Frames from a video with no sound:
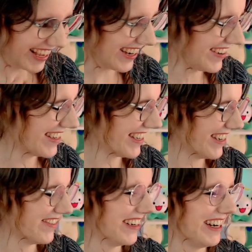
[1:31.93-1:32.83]
I was
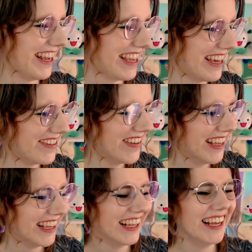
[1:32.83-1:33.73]
in
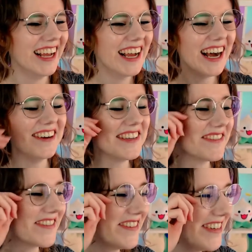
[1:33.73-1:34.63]
1 a.m. I was
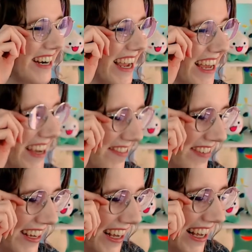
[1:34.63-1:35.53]
up at 1 a.m.